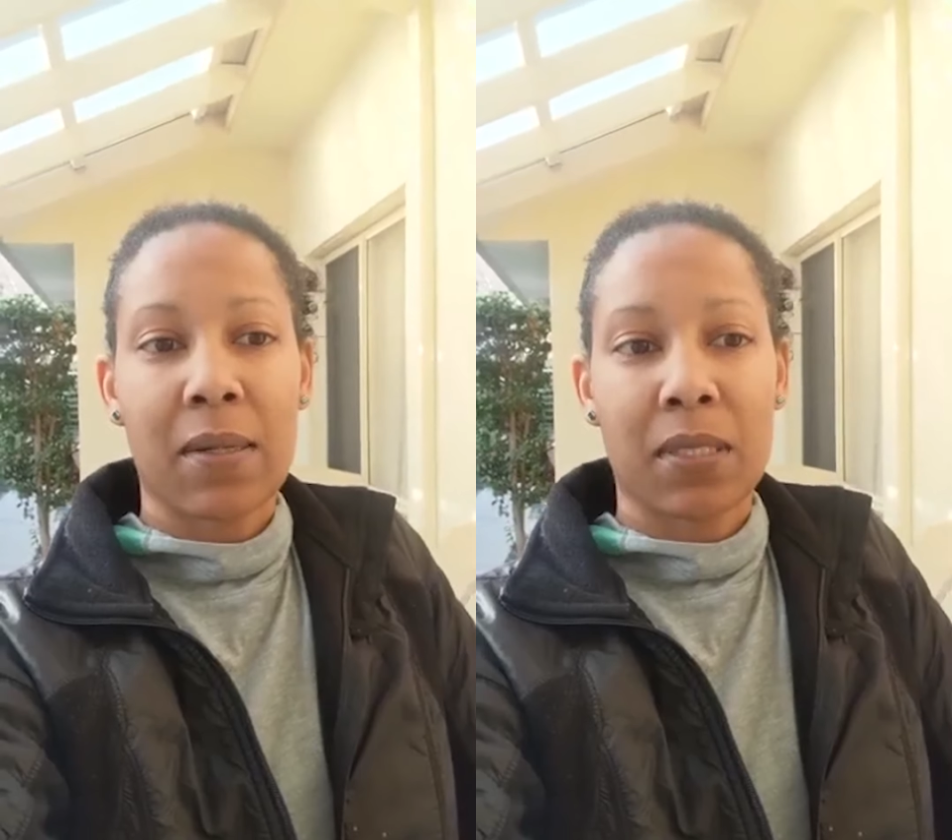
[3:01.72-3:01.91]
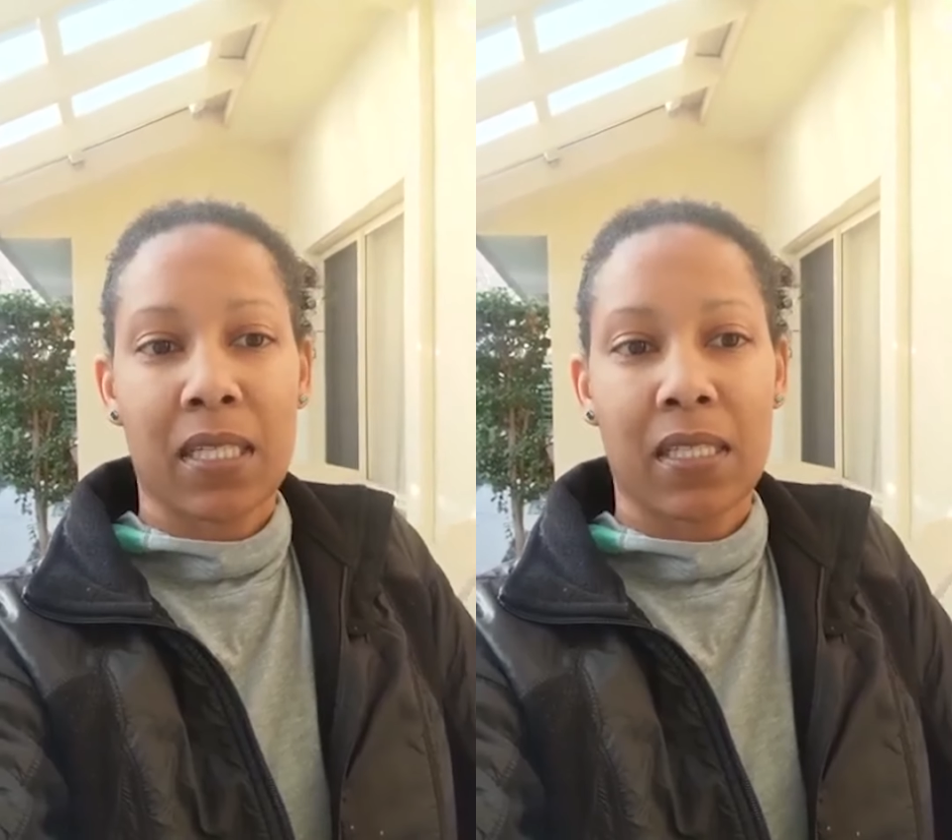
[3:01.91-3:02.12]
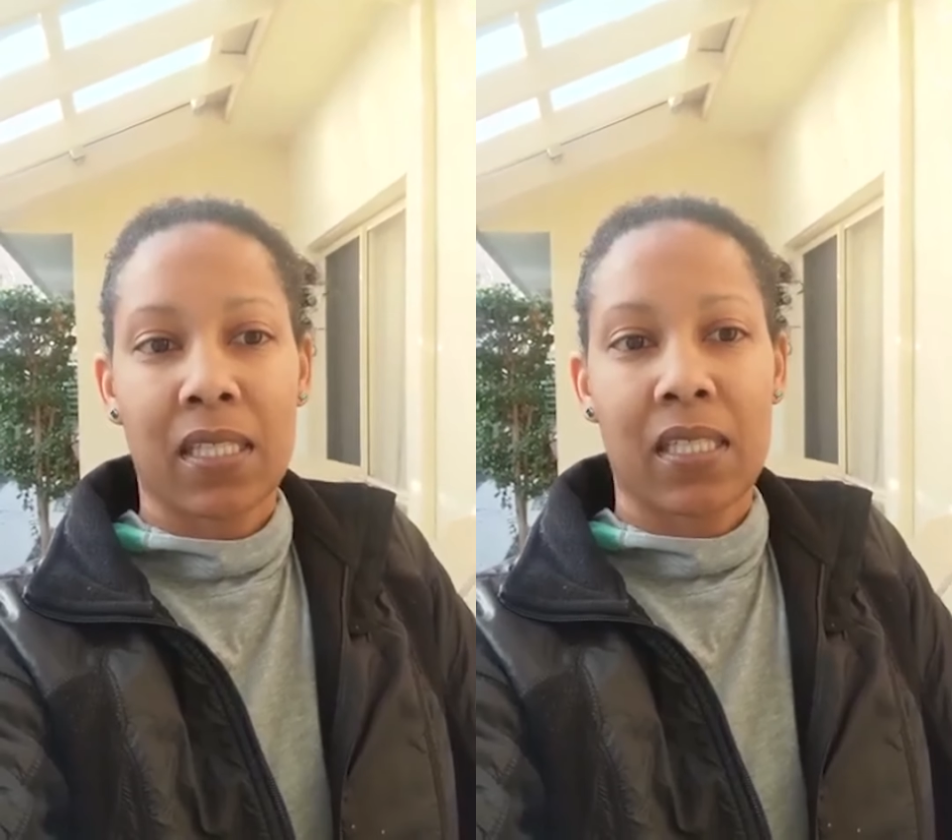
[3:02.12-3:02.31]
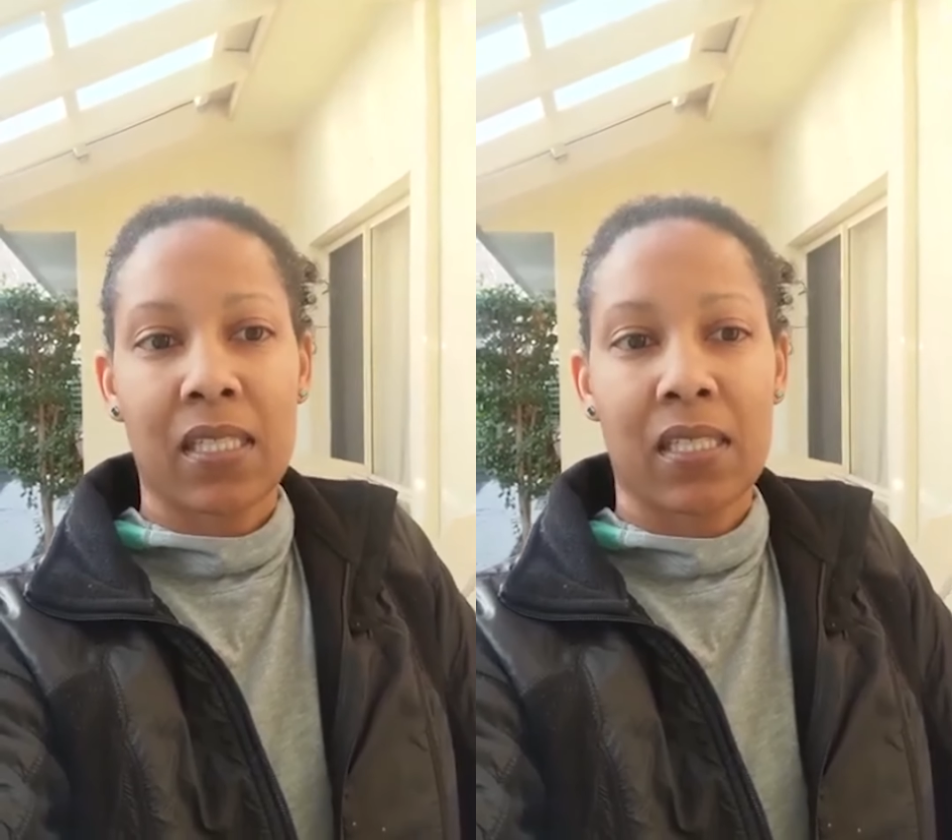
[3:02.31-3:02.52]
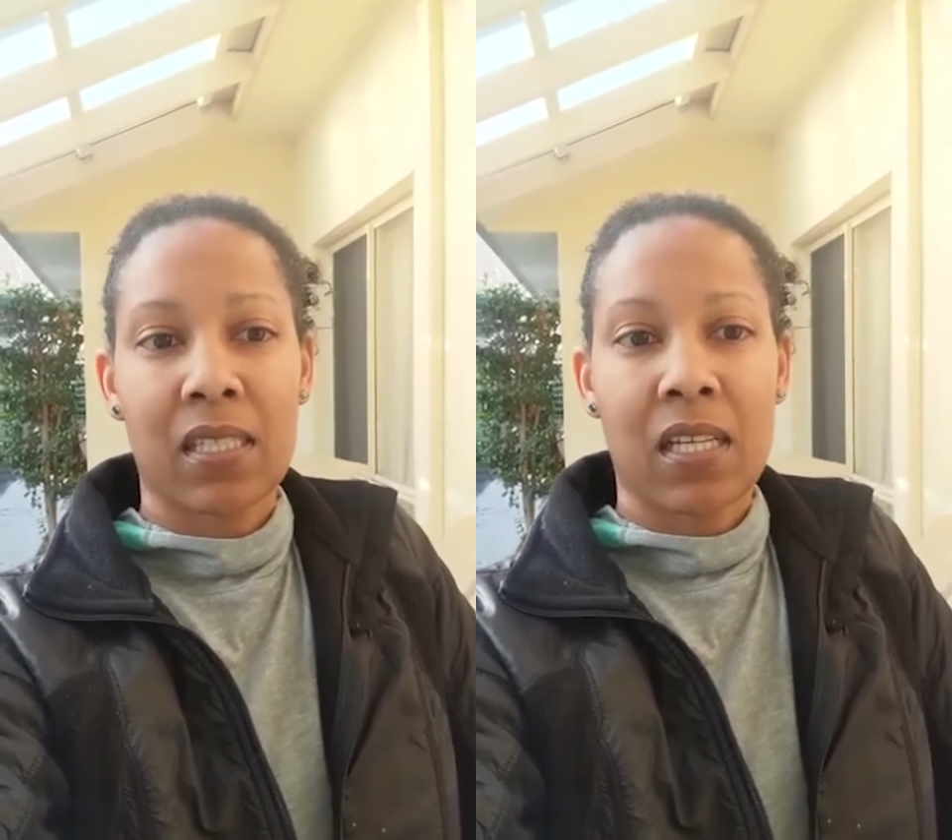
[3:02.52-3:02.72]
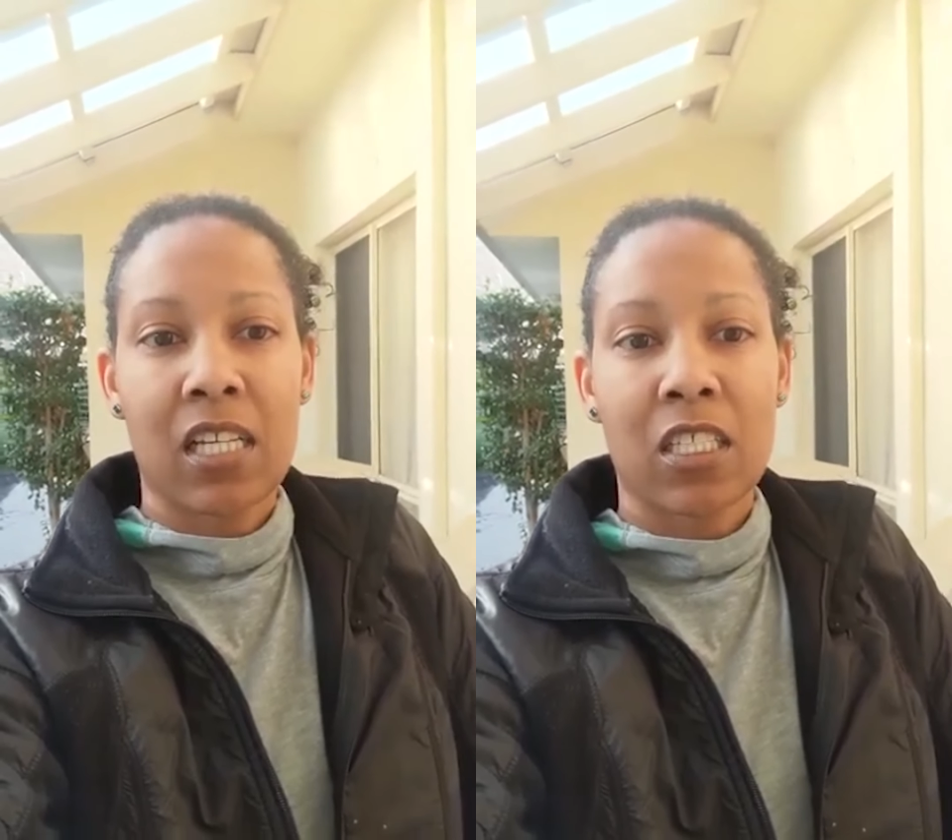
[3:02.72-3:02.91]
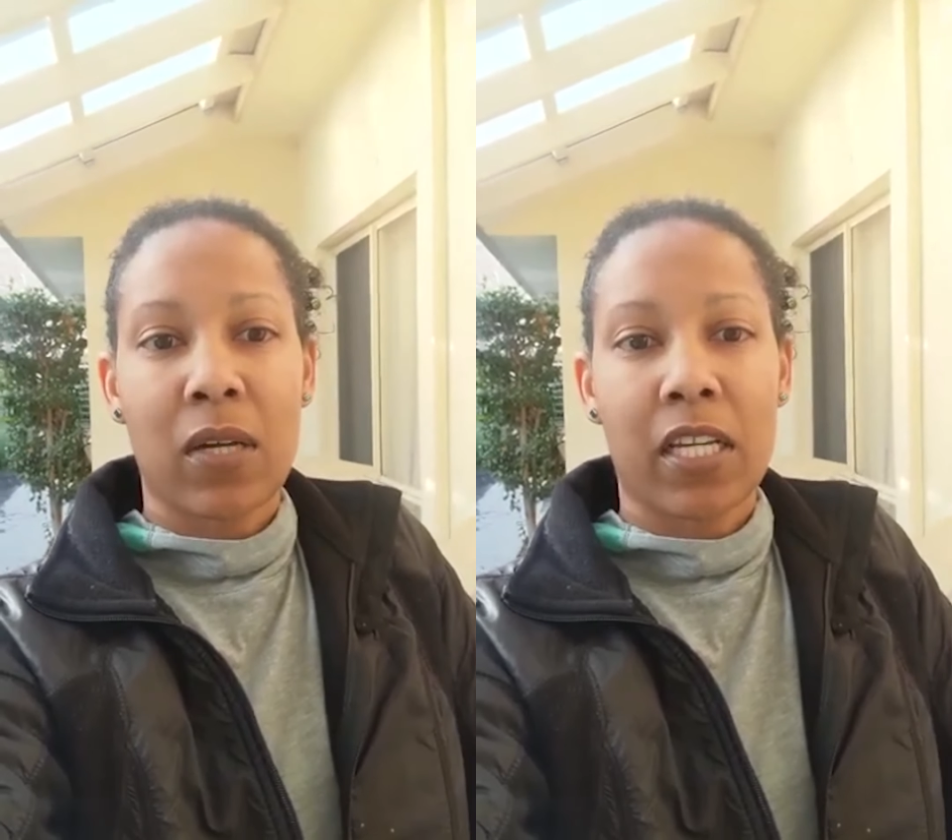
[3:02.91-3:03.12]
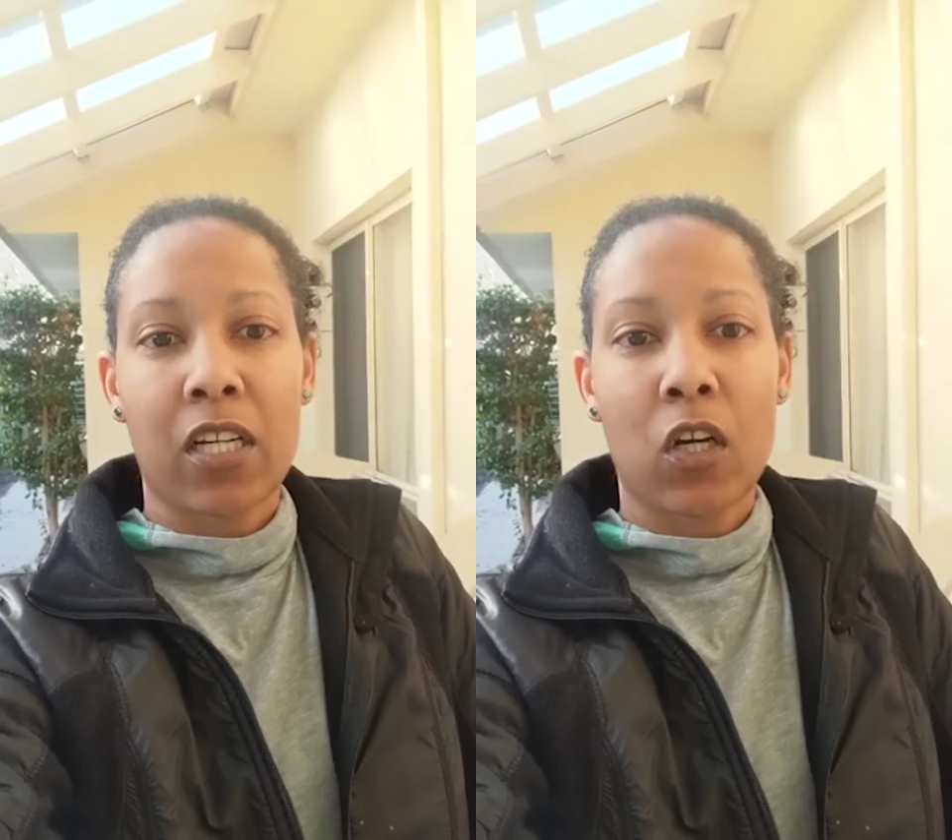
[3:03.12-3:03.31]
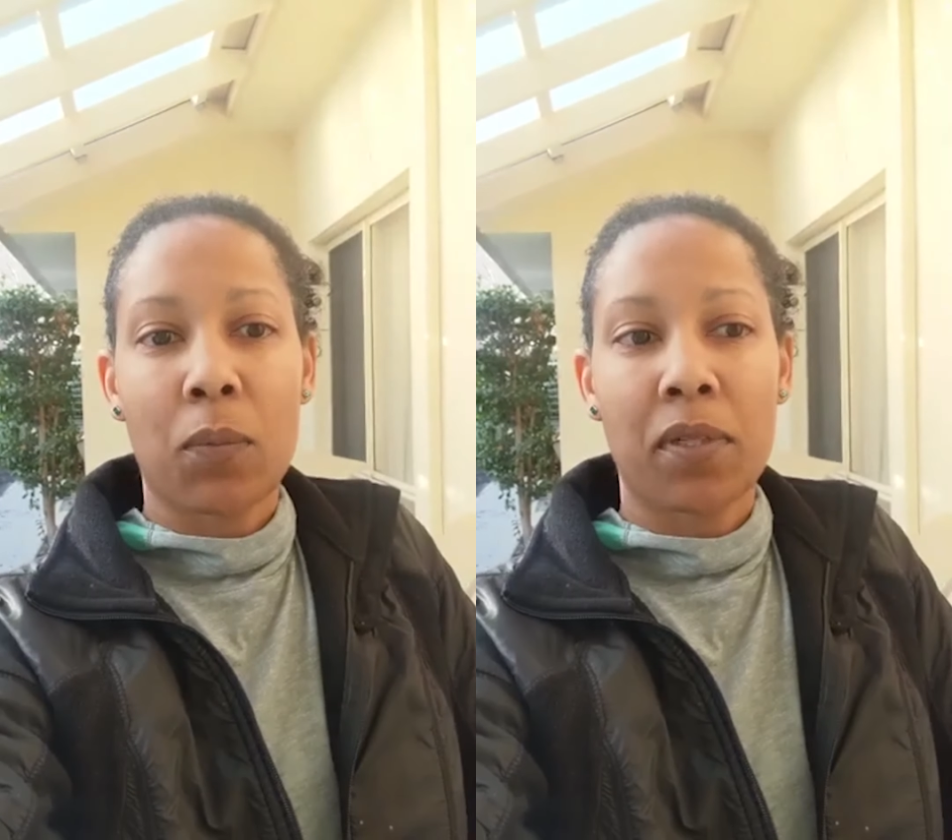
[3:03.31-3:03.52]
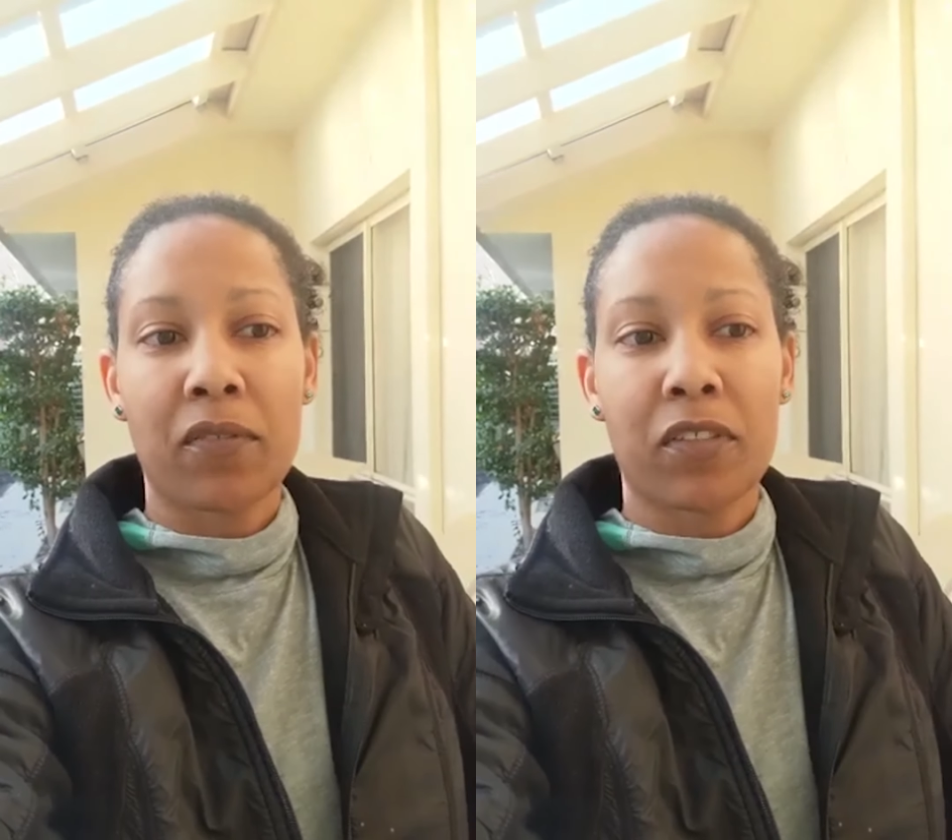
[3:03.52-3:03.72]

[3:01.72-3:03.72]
times like these, so I can hope in a